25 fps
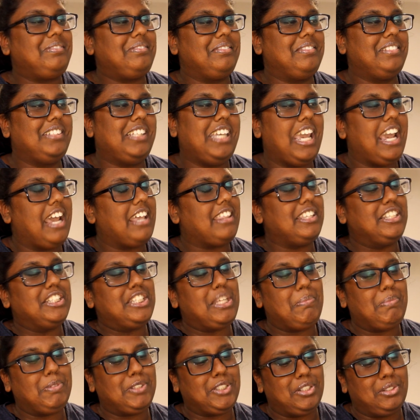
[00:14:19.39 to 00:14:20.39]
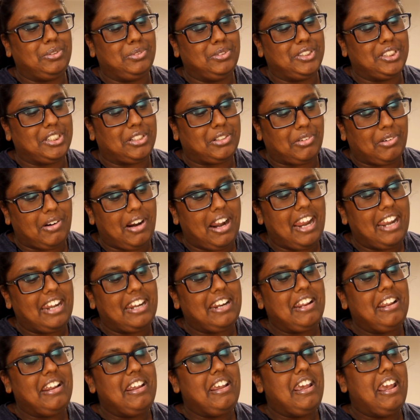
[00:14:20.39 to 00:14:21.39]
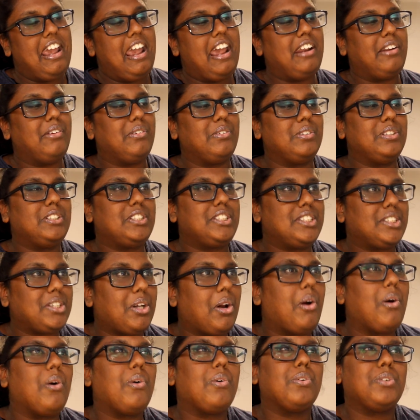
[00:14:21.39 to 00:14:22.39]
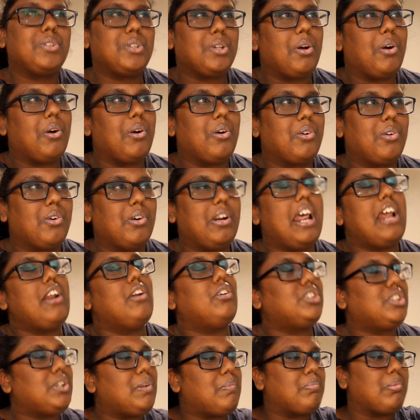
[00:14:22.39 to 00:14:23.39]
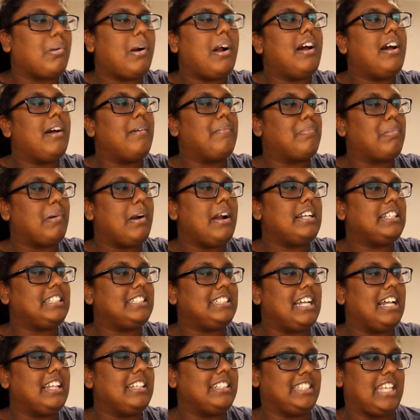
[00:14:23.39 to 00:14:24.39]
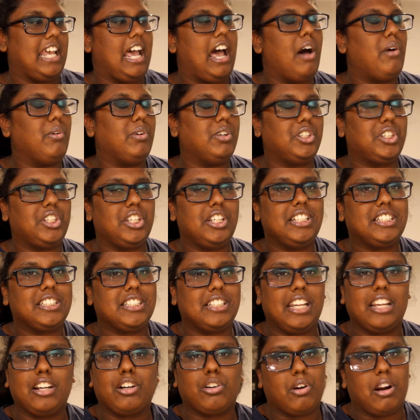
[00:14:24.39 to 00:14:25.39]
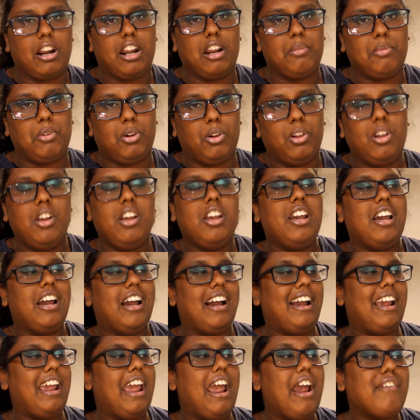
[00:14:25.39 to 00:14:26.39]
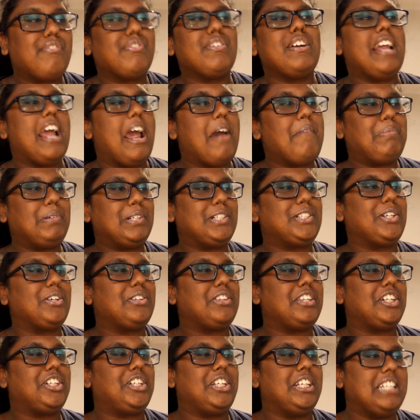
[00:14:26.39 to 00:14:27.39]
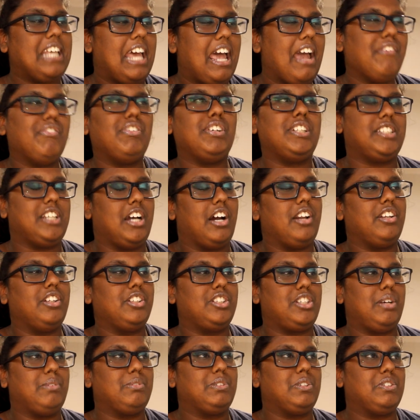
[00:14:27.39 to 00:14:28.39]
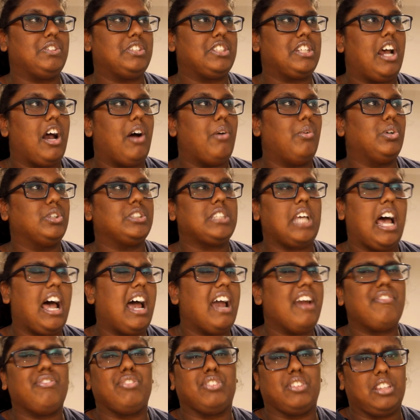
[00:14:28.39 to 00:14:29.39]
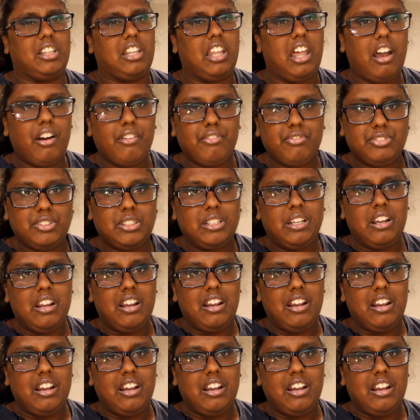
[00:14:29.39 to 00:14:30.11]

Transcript: yeah, this episode was great, and it was so, so good. And also, Bryce Dallas Howard, she's incredible. Every episode that she's ever done in terms of Star Wars, I've loved.